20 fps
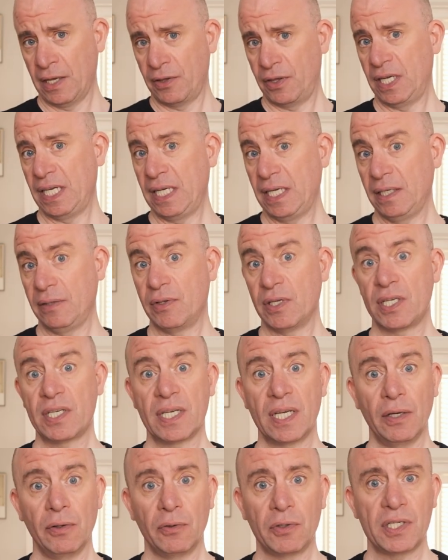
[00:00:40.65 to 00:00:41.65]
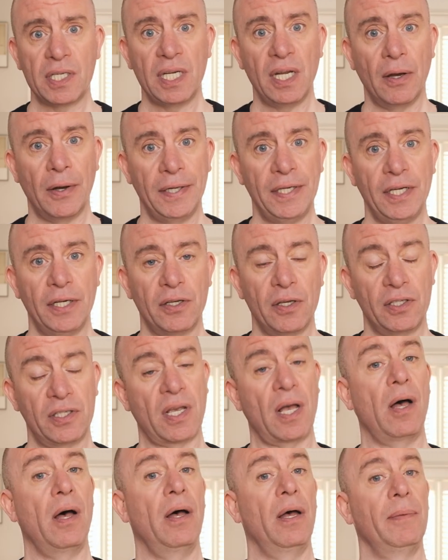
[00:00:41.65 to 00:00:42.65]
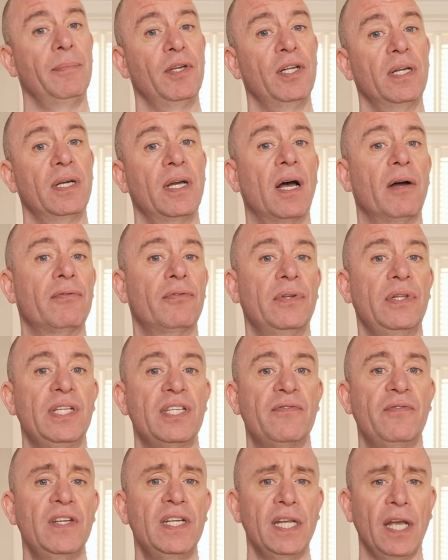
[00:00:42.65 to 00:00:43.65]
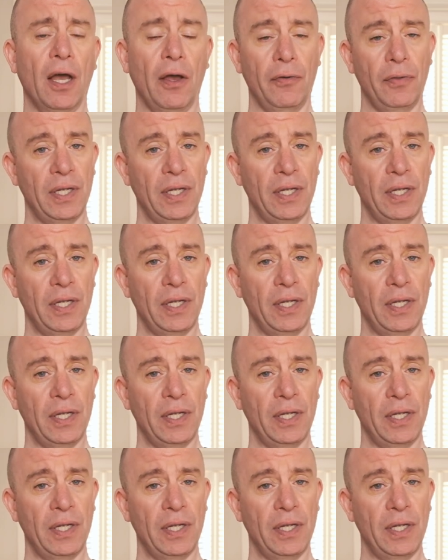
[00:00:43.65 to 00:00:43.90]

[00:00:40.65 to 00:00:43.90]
the skills and the ideas I'm going to cover in this video,